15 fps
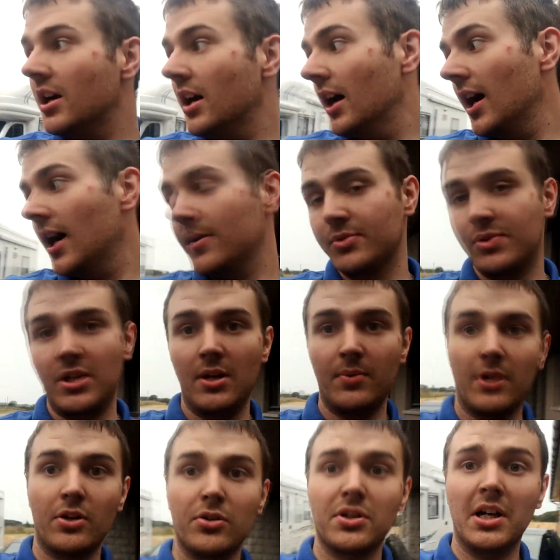So yeah,
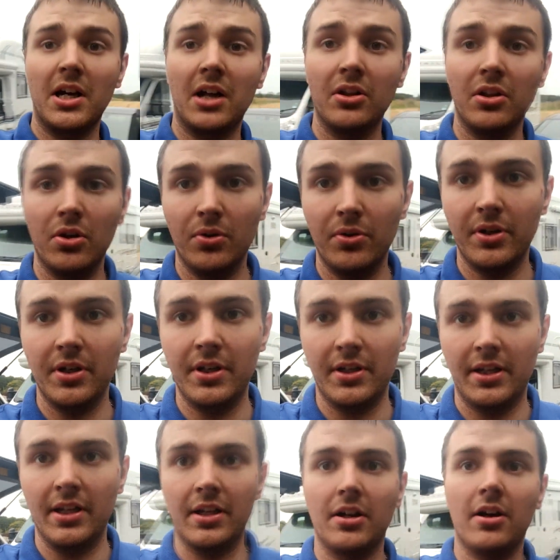we're going to go get
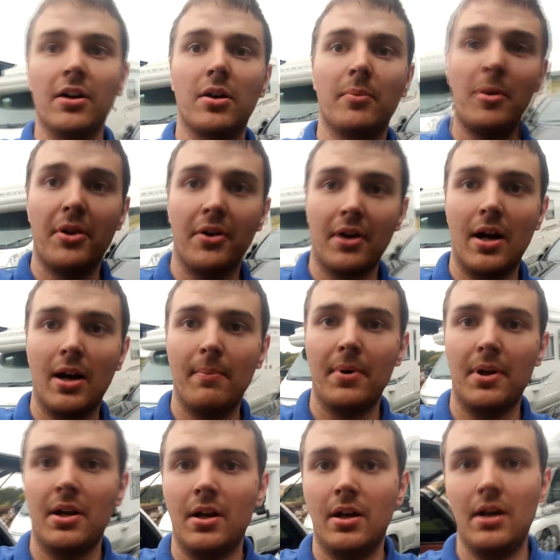unloaded, get the car up on the
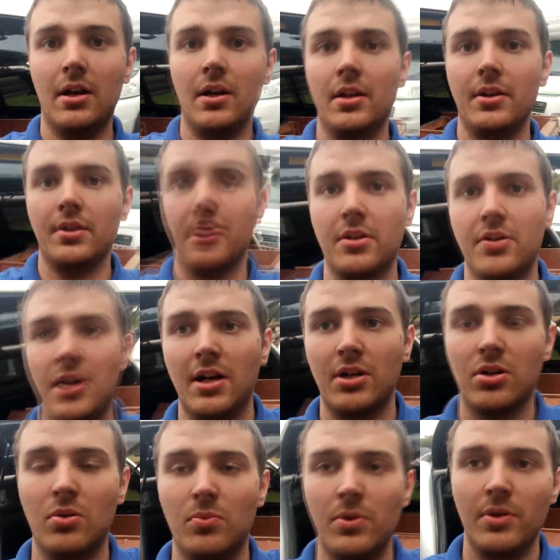ramp, and
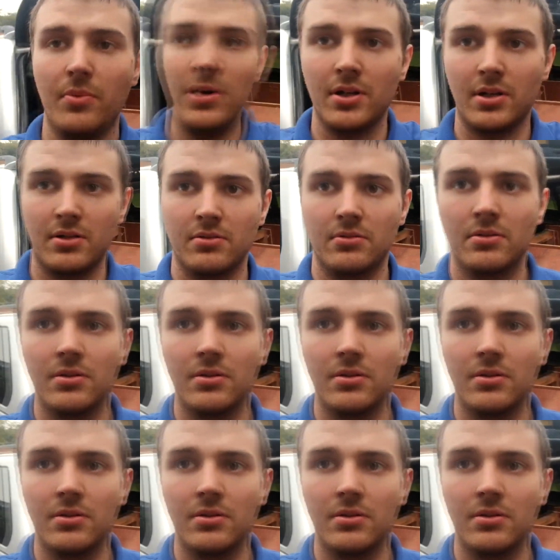crack on with the work.